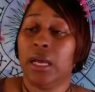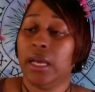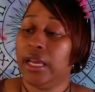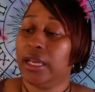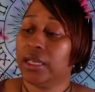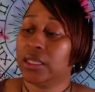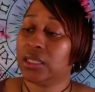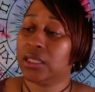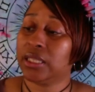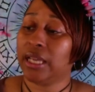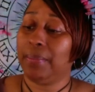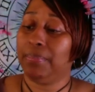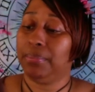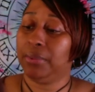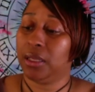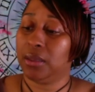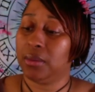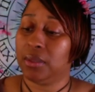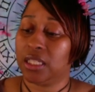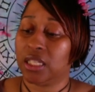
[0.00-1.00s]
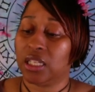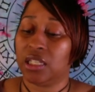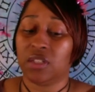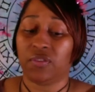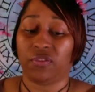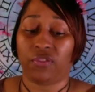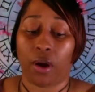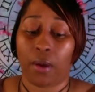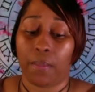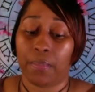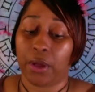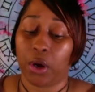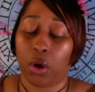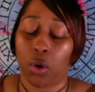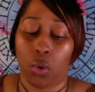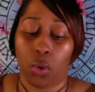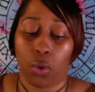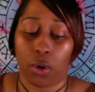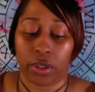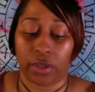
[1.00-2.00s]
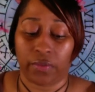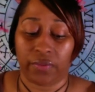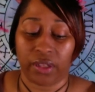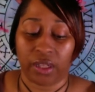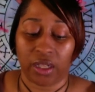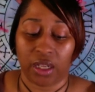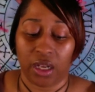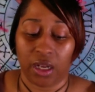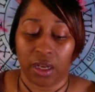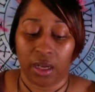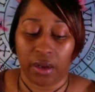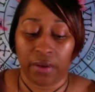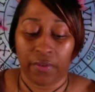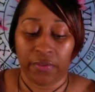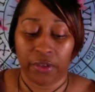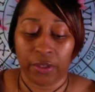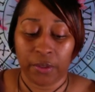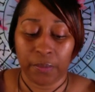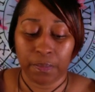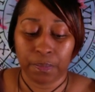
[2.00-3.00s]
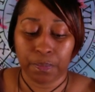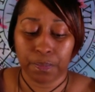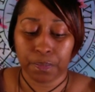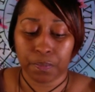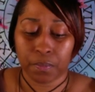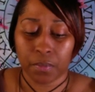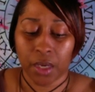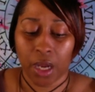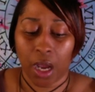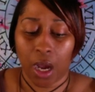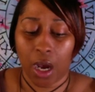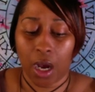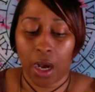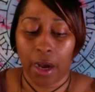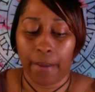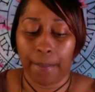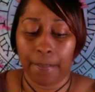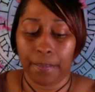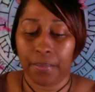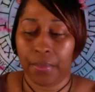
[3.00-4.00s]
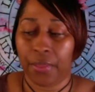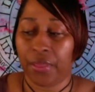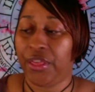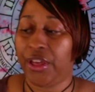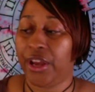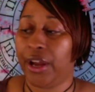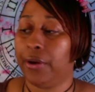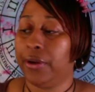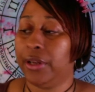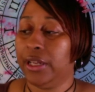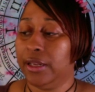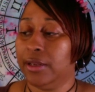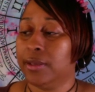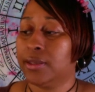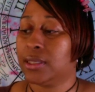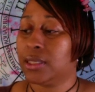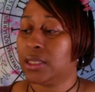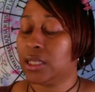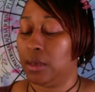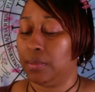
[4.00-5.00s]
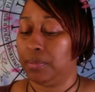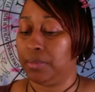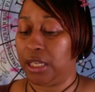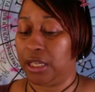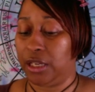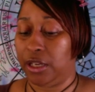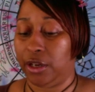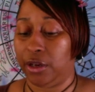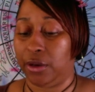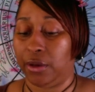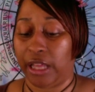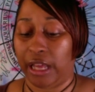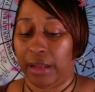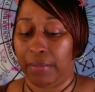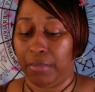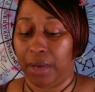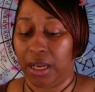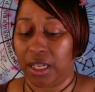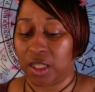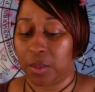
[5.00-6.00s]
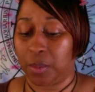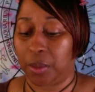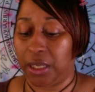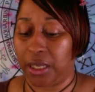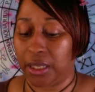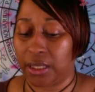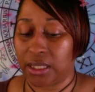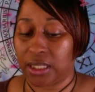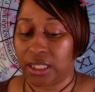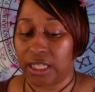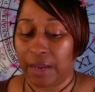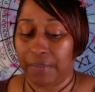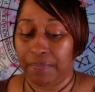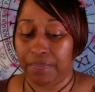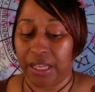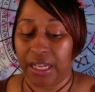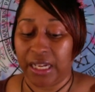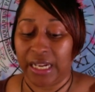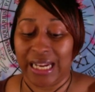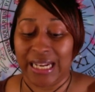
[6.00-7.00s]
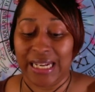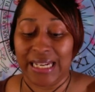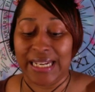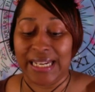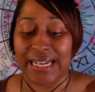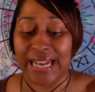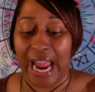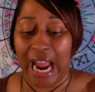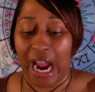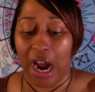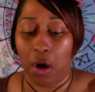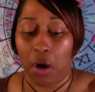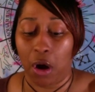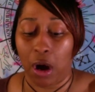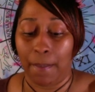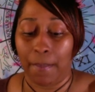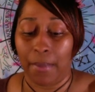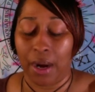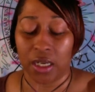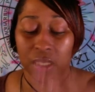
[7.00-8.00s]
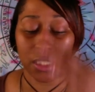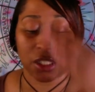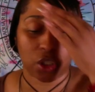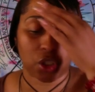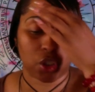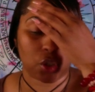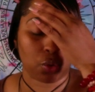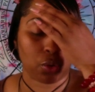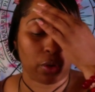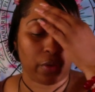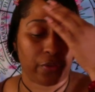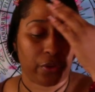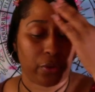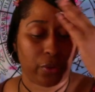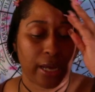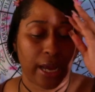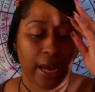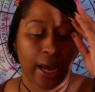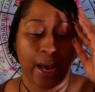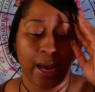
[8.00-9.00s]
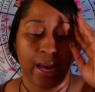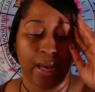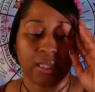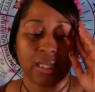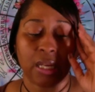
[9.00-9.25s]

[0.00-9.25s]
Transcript: Acceptance is from the Court of Love. Um, there is something here that must be accepted. And now amongst the two of you guys,